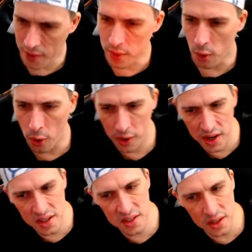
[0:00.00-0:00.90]

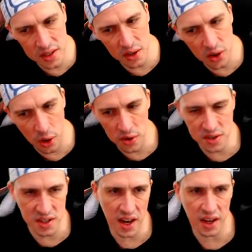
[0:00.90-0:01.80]
Warriors is a close
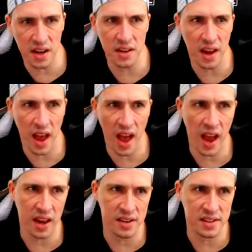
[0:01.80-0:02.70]
second,
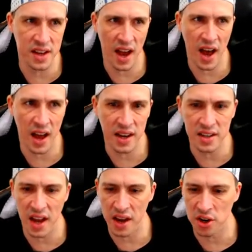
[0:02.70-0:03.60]
and
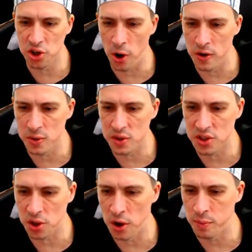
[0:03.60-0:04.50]
Indiana Jones was
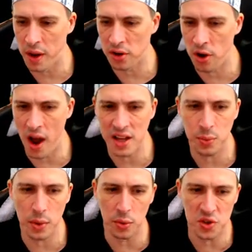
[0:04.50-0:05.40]
third. But guys,
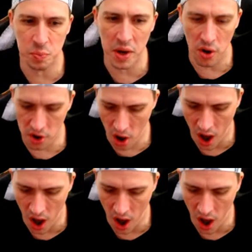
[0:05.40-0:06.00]
we will spin on I